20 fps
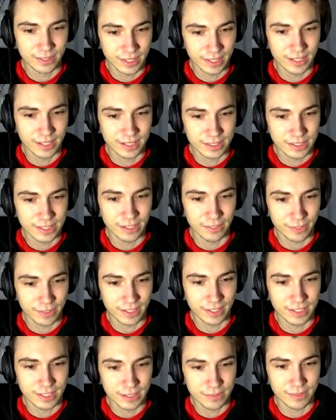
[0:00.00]
let yourself
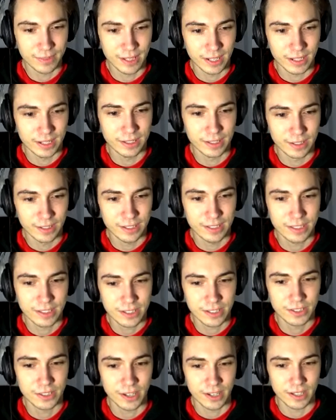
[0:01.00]
get intimidated. Yuri's
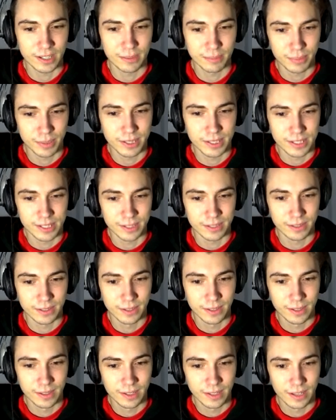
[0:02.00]
just trying to impress you.
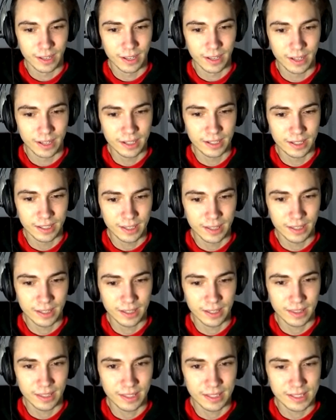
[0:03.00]

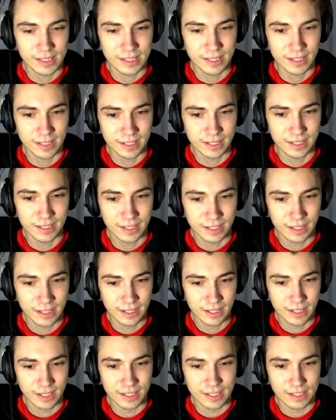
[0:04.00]
That's not...
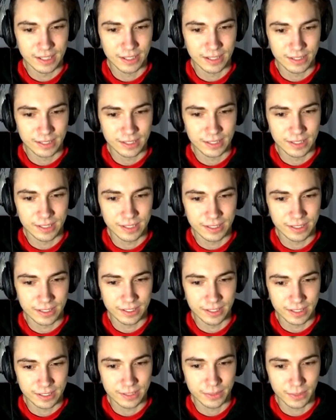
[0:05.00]
Insulted,
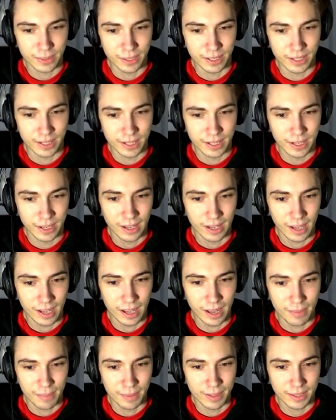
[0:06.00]
Yuri looks away.
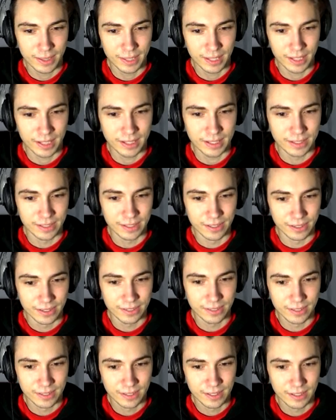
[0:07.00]
I meant that, you
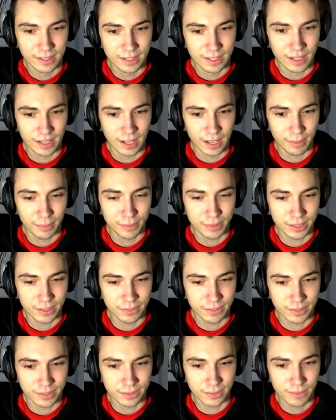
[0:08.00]
know. I
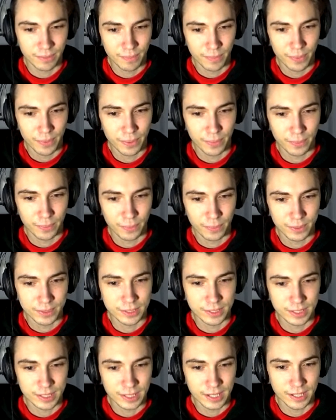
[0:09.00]
believe you. Well,
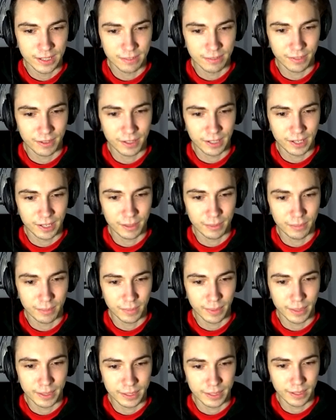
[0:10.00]
tea and reading
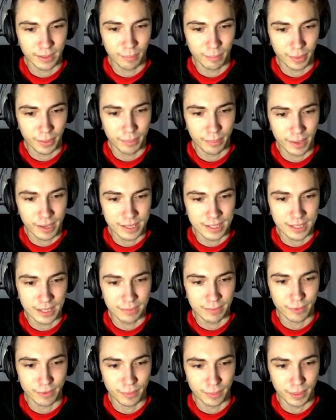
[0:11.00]
might not be a
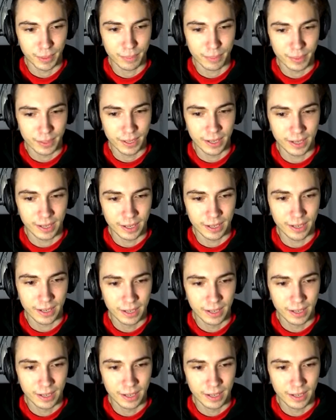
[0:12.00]
pastime for me, but